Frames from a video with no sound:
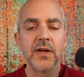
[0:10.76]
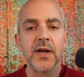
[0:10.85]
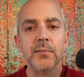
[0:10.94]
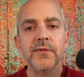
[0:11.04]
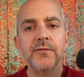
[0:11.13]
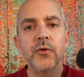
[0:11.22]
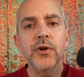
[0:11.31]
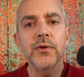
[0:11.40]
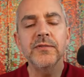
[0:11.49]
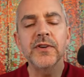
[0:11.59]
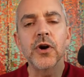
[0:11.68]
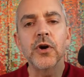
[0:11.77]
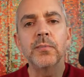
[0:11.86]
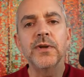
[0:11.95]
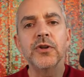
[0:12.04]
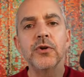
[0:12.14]
And before you even
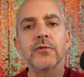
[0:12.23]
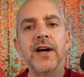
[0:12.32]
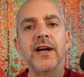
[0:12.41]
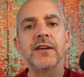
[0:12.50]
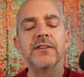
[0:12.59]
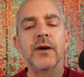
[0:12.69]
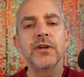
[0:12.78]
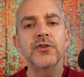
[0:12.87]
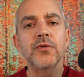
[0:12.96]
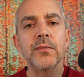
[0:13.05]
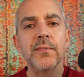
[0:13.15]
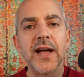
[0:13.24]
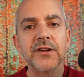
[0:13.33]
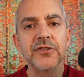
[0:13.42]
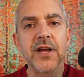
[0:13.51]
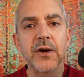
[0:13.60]
open your eyes, I want you to
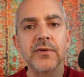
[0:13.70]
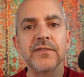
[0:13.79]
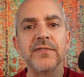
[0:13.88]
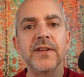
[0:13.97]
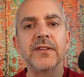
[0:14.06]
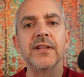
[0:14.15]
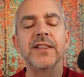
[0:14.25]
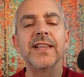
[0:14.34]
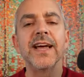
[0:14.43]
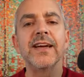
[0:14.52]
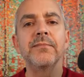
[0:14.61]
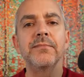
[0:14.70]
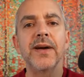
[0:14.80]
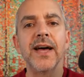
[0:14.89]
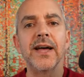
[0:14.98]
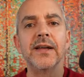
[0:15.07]
imagine how it would feel to lay in
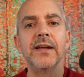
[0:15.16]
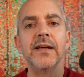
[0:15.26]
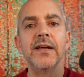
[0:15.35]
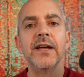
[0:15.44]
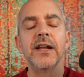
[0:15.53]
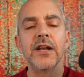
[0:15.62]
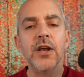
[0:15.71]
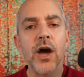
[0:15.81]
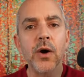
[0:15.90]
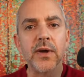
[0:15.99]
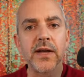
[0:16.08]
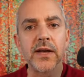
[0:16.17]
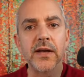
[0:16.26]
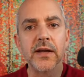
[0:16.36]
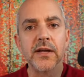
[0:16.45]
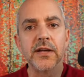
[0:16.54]
bed
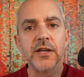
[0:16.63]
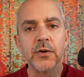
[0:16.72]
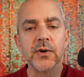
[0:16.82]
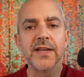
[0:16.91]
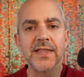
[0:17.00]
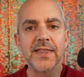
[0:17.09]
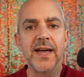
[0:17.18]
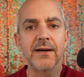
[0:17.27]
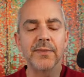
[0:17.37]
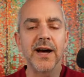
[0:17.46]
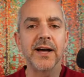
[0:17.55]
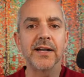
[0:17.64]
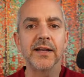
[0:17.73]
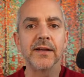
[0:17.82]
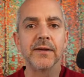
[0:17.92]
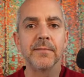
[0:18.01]
knowing you were in that
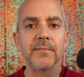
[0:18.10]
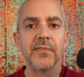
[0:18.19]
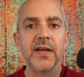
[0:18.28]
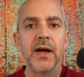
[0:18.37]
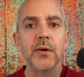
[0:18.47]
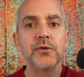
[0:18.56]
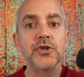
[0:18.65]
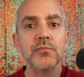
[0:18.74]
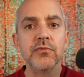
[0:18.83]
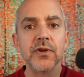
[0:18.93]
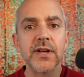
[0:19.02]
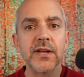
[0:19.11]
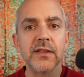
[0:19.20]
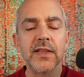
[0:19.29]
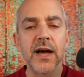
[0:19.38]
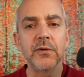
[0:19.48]
body. How would you
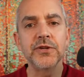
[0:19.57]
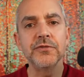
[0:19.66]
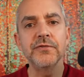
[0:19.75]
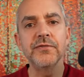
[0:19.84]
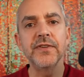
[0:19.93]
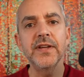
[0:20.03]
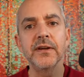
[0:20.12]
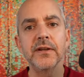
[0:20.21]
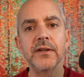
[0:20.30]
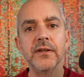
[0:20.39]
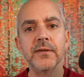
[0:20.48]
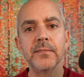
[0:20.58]
breathe? How would you feel?